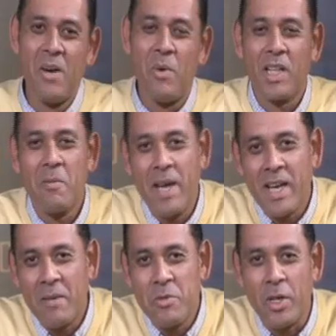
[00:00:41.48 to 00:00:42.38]
Welcome back.
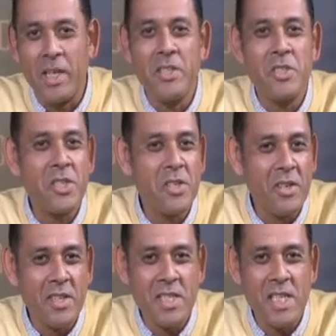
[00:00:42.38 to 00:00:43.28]
I'm joined in studio
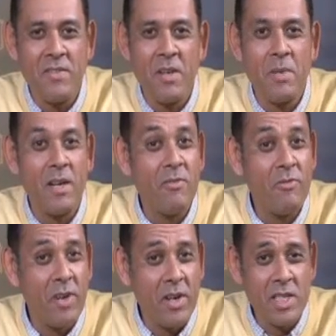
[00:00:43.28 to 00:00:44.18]
this evening by a
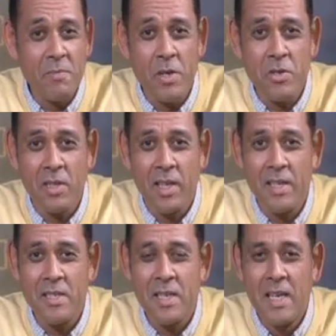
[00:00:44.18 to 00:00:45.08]
very special
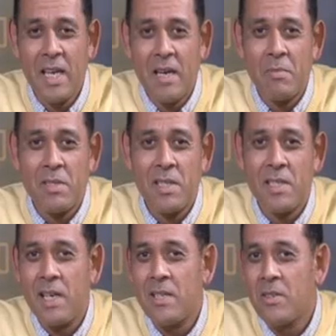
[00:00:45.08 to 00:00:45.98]
guest. Mr.
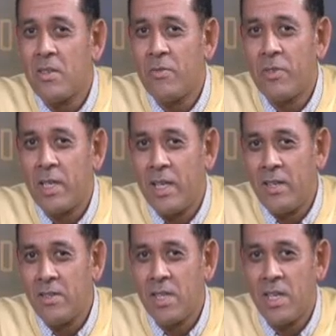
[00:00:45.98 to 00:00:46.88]
Denton Goodford
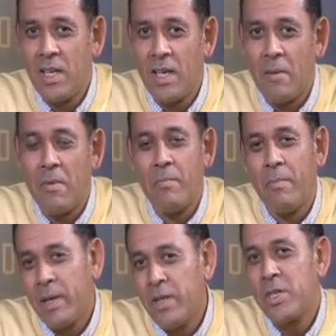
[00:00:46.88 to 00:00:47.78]
is the
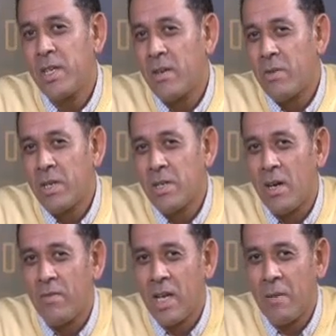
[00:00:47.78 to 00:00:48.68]
Managing Director
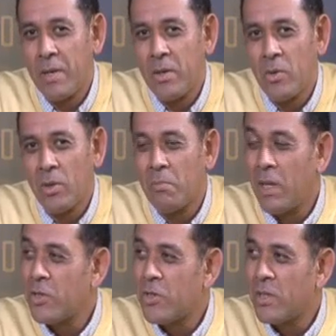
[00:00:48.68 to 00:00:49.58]
of a company called
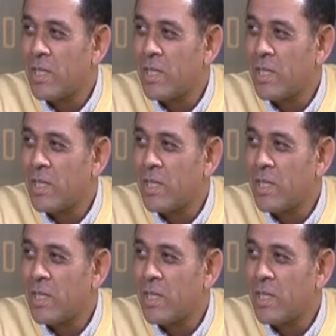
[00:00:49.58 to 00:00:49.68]
Multisure.